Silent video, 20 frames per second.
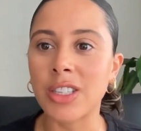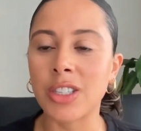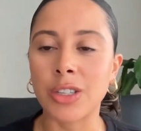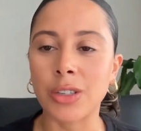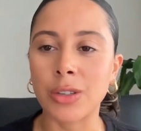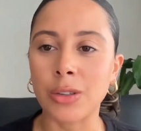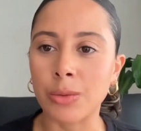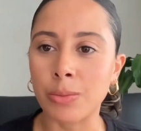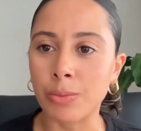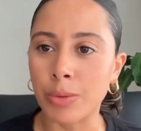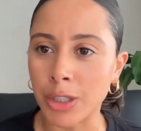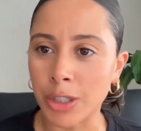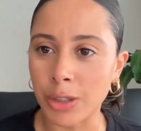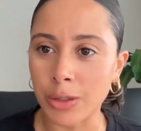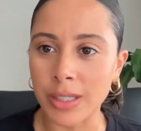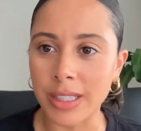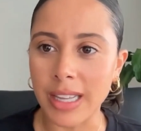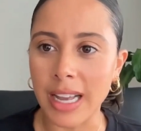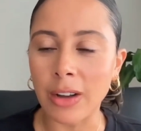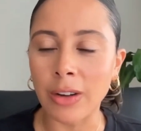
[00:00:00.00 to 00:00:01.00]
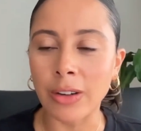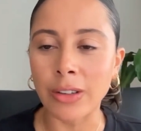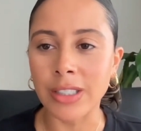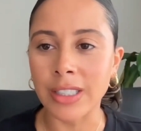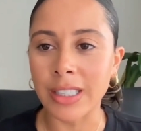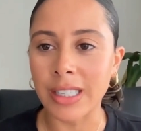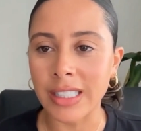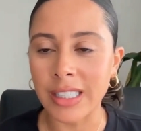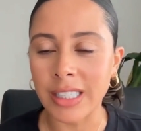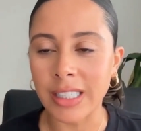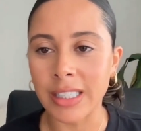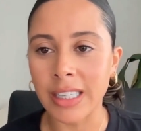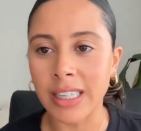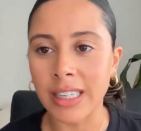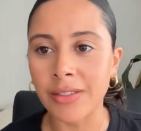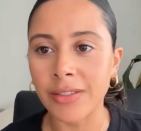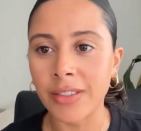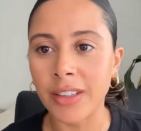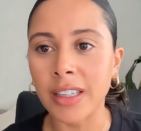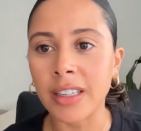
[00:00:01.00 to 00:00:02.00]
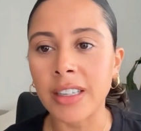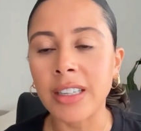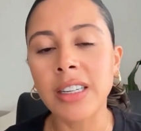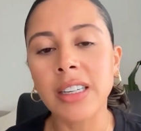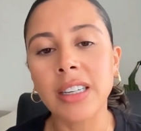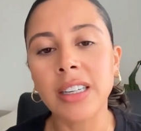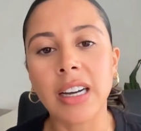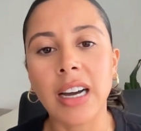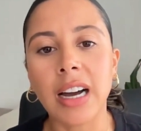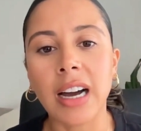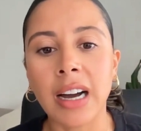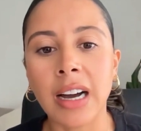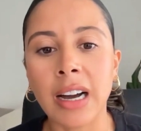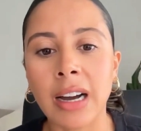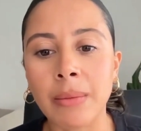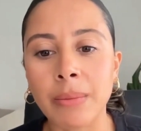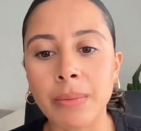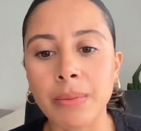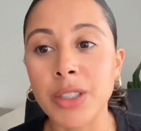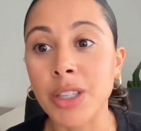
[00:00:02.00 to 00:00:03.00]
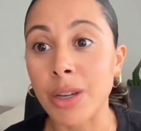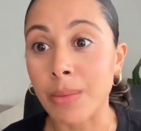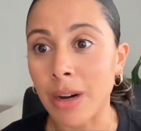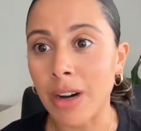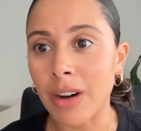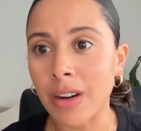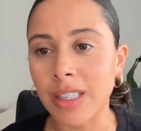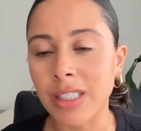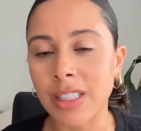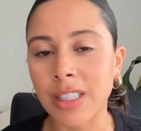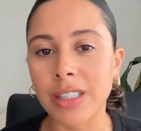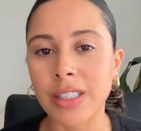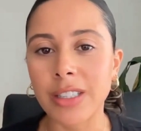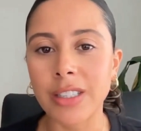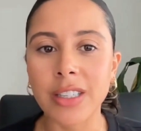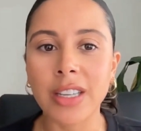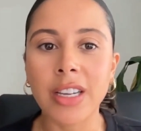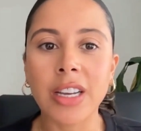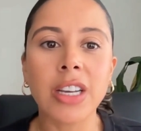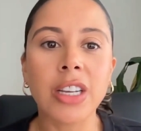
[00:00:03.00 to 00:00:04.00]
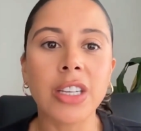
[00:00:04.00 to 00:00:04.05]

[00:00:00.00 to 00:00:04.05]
to produce that content to deliver to marketers.